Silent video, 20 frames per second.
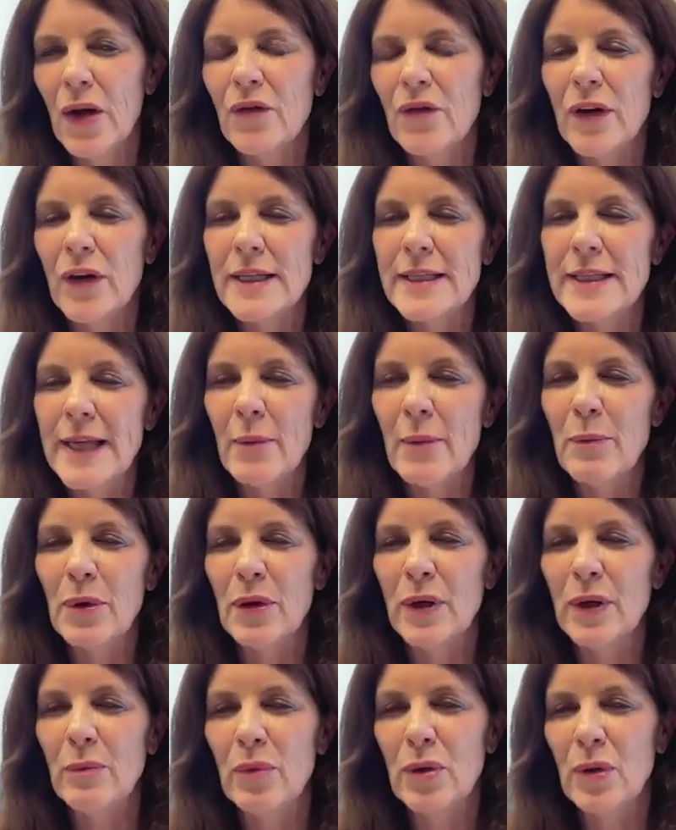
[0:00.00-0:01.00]
For
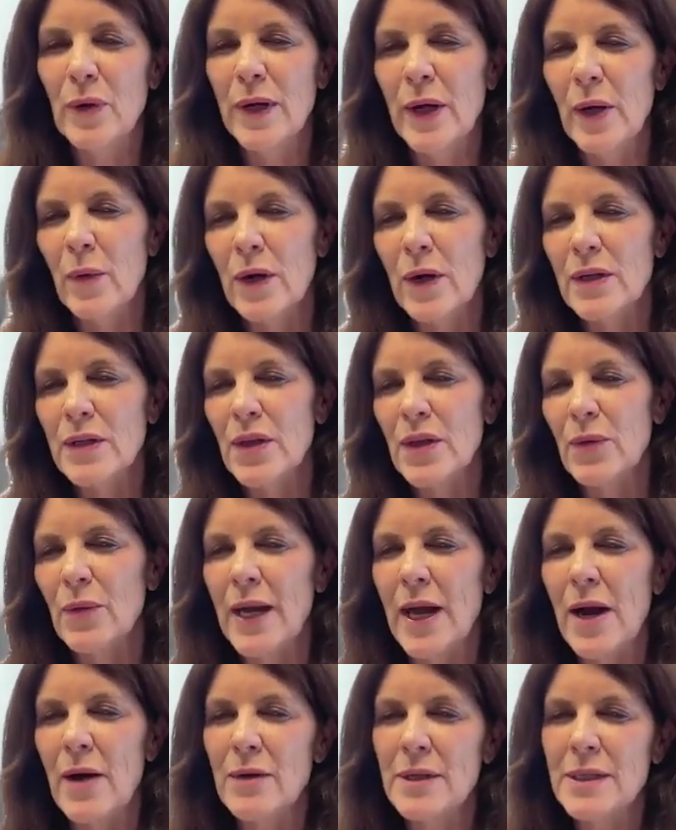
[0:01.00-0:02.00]
example, employee works
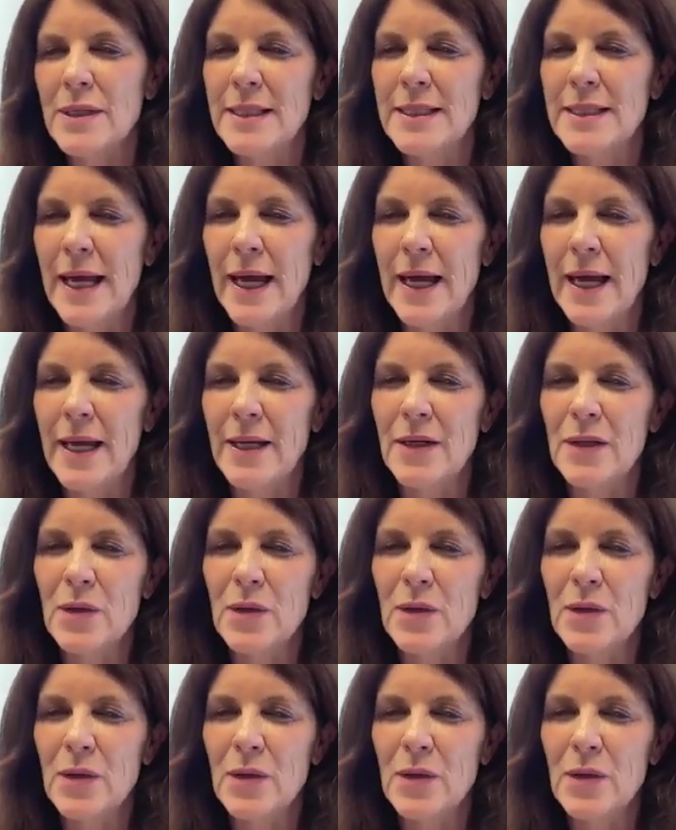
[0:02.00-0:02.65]
3 hours a day and